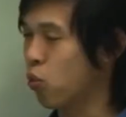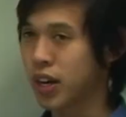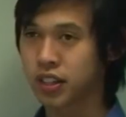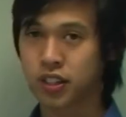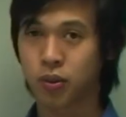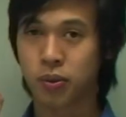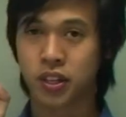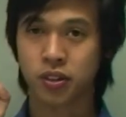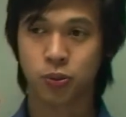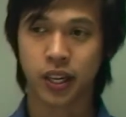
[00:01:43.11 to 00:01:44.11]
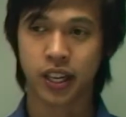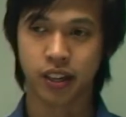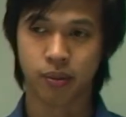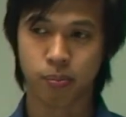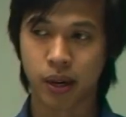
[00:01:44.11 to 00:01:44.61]
So what we do is we
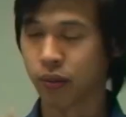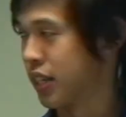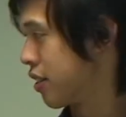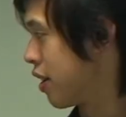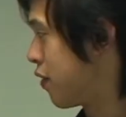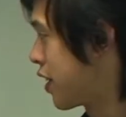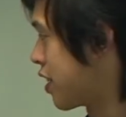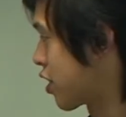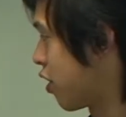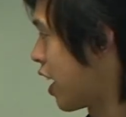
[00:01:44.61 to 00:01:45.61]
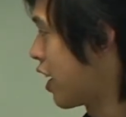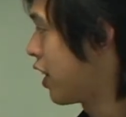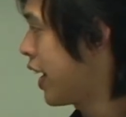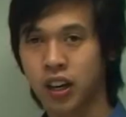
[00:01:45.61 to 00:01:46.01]
dissolve it in this cryolite,